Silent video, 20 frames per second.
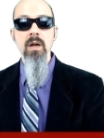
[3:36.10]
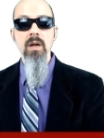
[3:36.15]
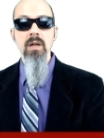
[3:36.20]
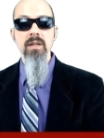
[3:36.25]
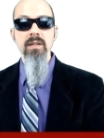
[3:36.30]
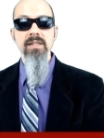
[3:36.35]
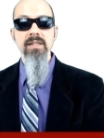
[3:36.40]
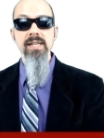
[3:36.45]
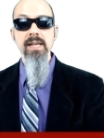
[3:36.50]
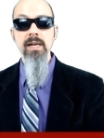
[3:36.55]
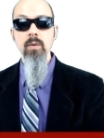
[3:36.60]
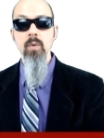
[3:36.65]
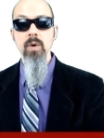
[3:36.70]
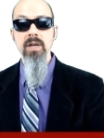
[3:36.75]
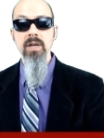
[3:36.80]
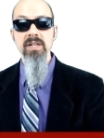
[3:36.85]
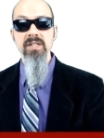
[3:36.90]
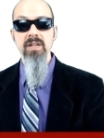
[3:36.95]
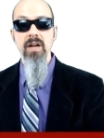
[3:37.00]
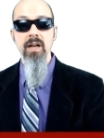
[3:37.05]
The second one
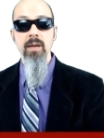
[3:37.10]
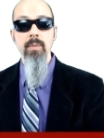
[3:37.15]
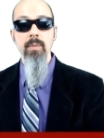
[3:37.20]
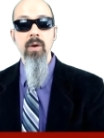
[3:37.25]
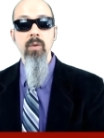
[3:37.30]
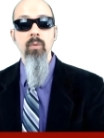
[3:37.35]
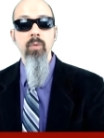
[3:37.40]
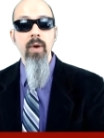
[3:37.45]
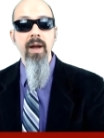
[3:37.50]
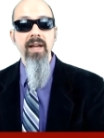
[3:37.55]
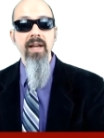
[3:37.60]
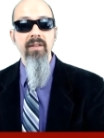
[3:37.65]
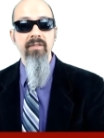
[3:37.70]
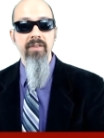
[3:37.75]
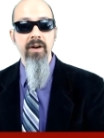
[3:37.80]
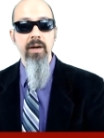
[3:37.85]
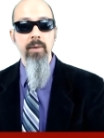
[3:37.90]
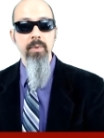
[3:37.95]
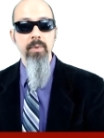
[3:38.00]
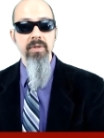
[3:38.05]
is talking about right
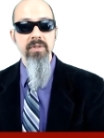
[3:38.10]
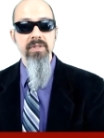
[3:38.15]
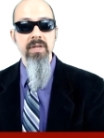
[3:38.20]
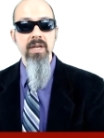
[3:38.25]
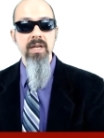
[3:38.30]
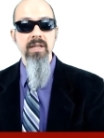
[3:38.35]
variables.